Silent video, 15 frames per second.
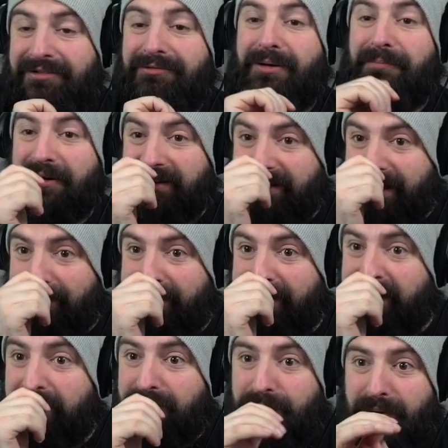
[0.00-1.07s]
One prototype
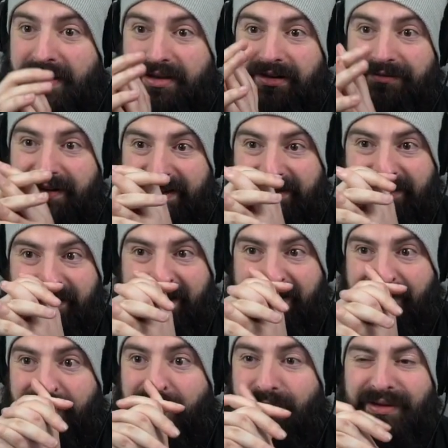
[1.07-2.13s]
Uriel was working on for like two
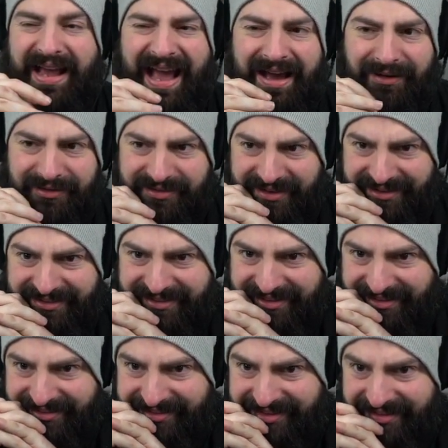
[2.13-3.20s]
years was called House
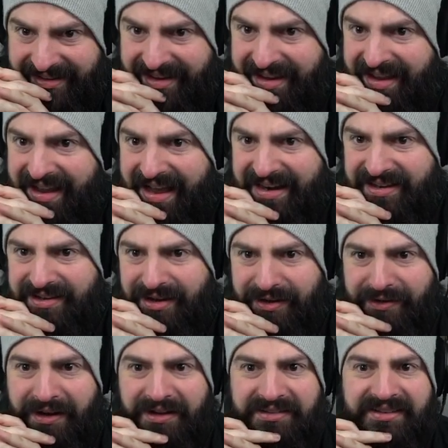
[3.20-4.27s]
Hunters. And you
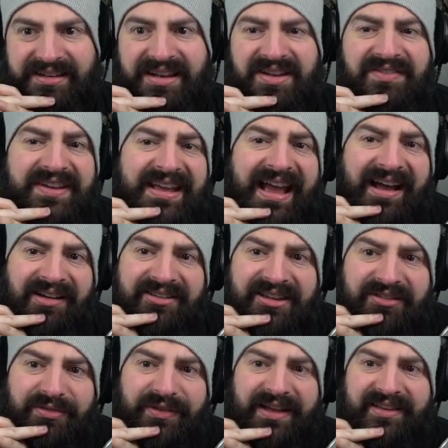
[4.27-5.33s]
go hunt living
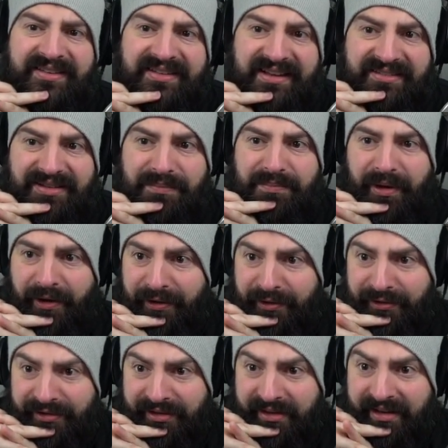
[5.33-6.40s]
houses with like sticks and
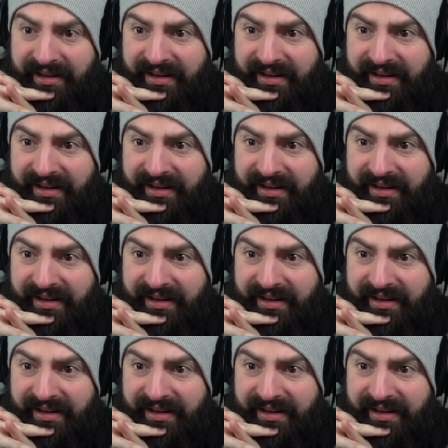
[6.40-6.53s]
bows.